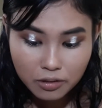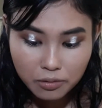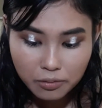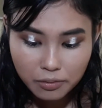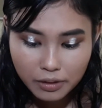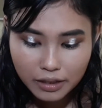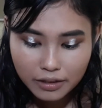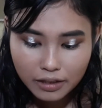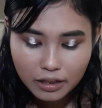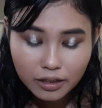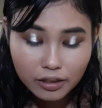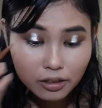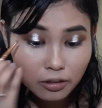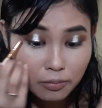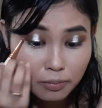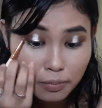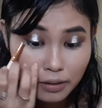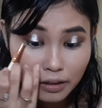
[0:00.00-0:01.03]
with a
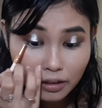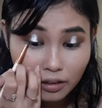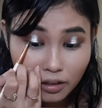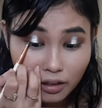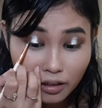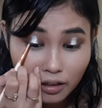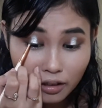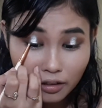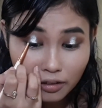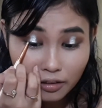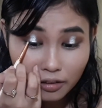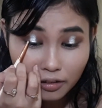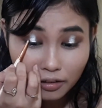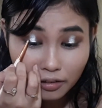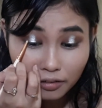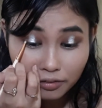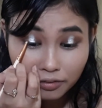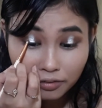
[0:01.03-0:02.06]
little bit
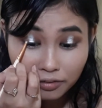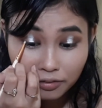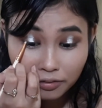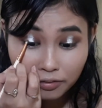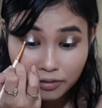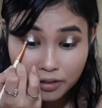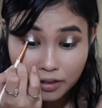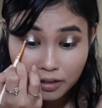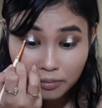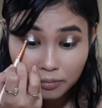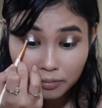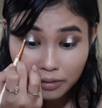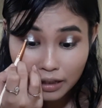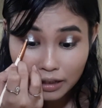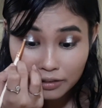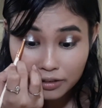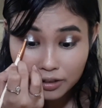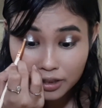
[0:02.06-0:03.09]
of some
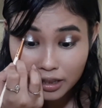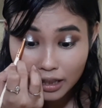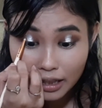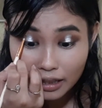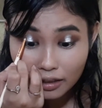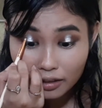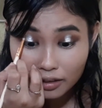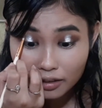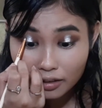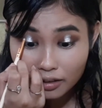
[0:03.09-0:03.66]
brown shade